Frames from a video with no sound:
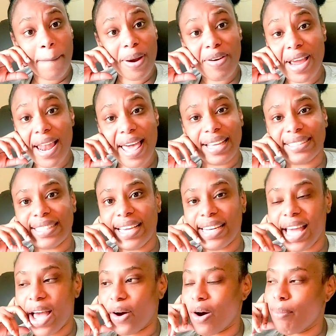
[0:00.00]
I realized
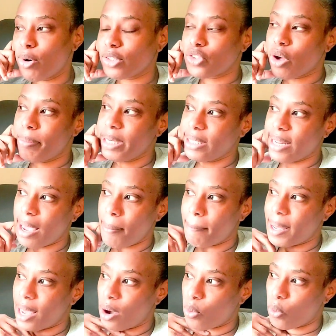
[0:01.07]
now nah, come out so me take
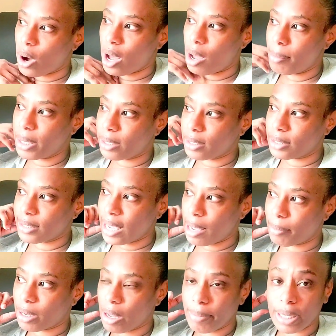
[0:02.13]
my warm little
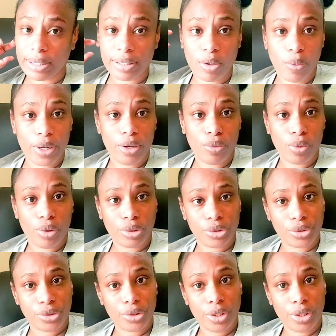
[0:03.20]
time. Come here and say, what the rush?